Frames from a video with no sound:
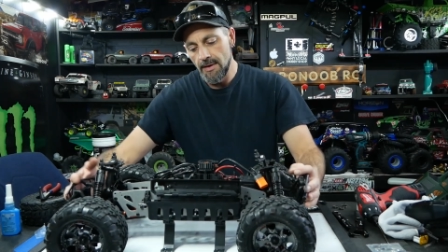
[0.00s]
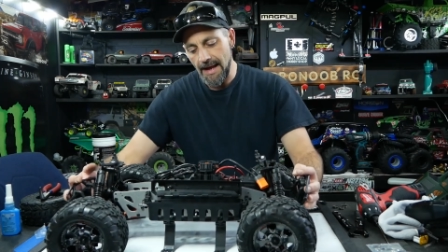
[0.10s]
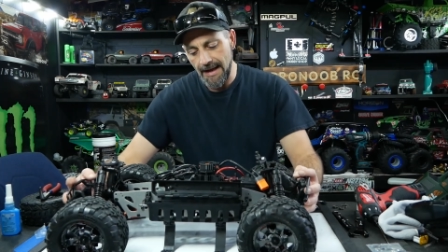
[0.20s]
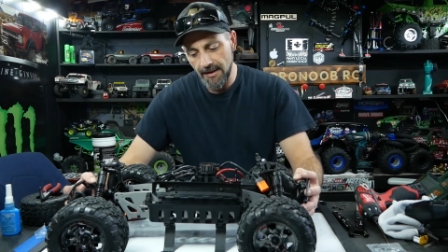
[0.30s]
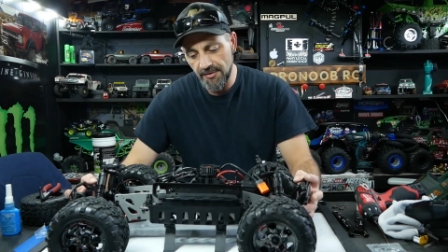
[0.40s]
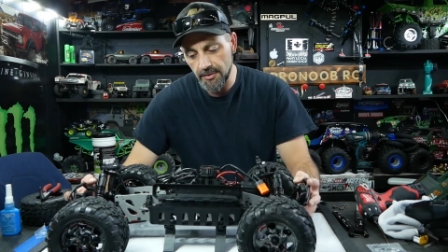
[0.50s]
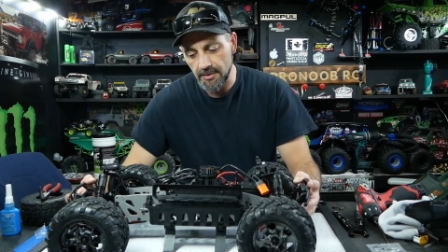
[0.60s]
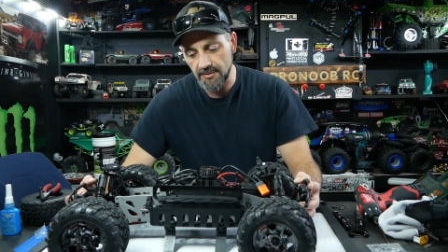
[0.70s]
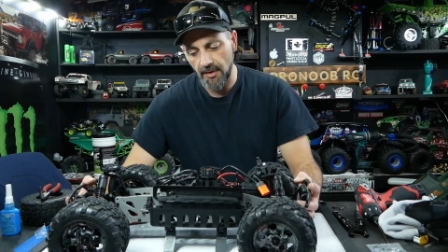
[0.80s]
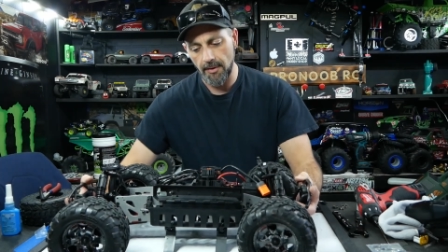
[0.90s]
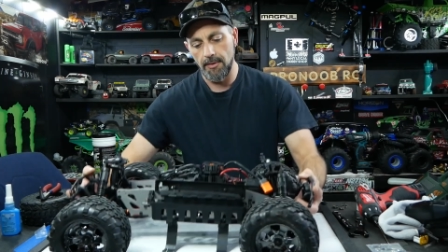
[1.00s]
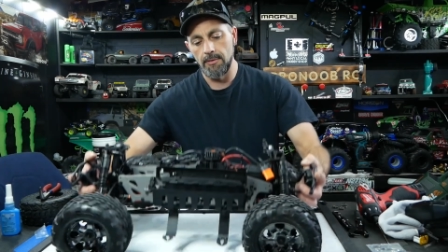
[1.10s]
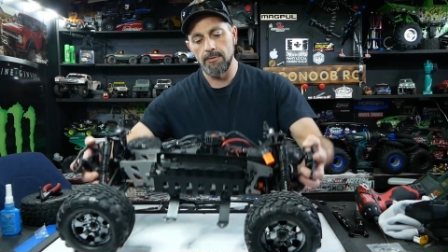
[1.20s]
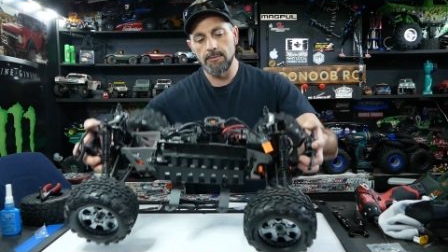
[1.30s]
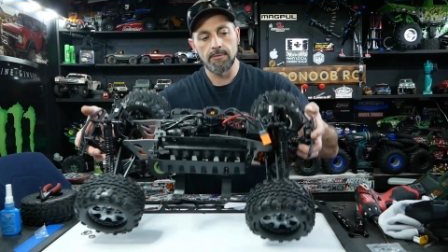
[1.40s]
as you can
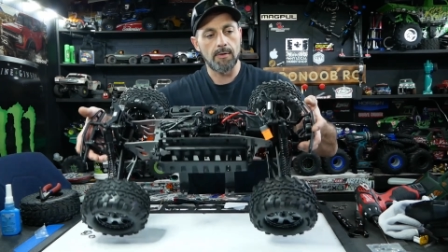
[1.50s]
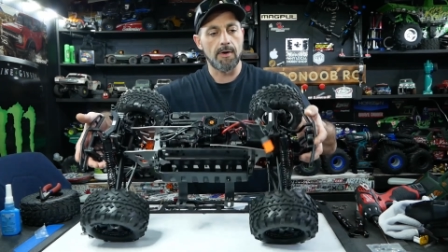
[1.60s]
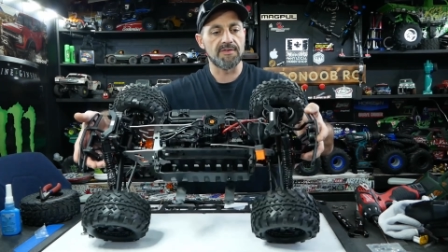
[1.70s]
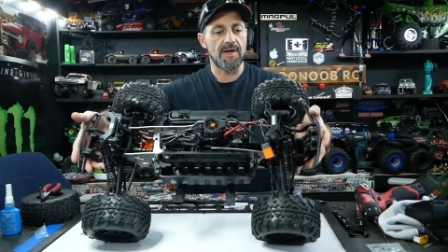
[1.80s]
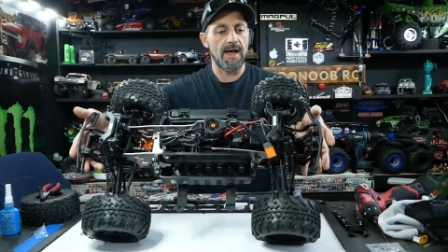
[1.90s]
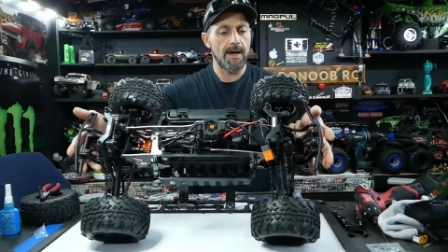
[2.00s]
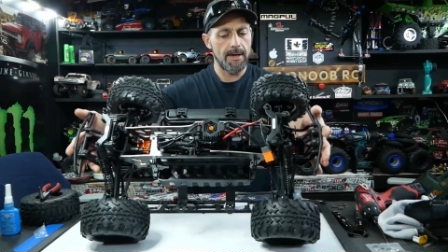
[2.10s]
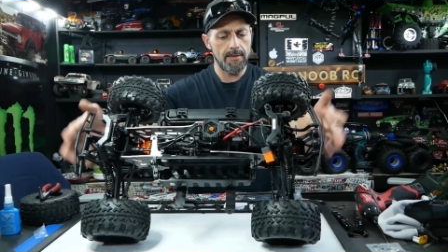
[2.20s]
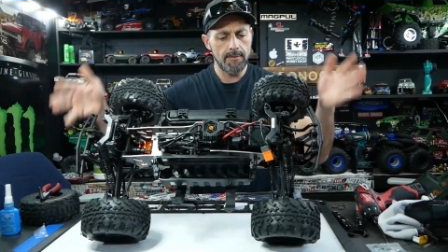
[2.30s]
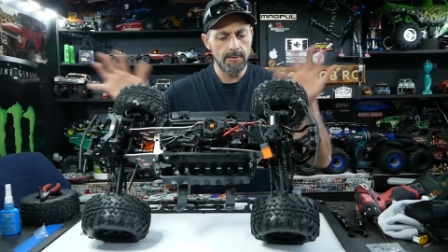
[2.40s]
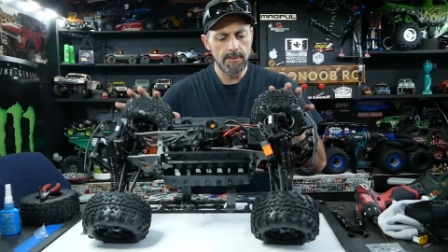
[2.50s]
tell, are tiny.